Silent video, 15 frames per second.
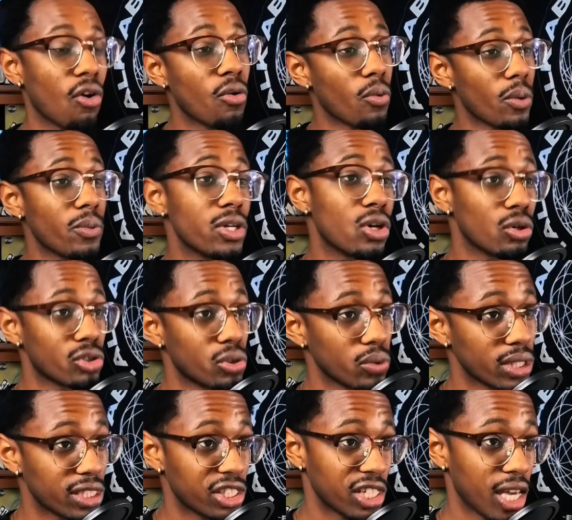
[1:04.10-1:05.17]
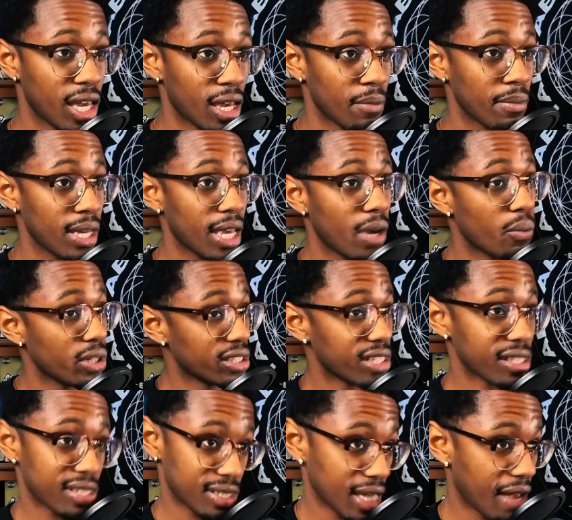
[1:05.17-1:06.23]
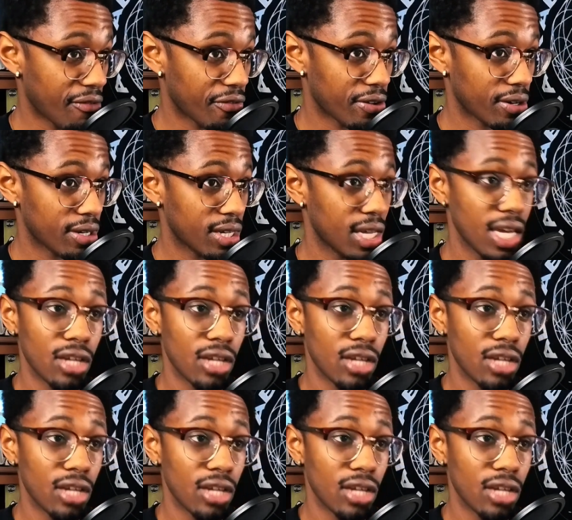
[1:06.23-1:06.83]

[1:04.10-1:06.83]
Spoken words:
or when we go to a jam and we just cipher.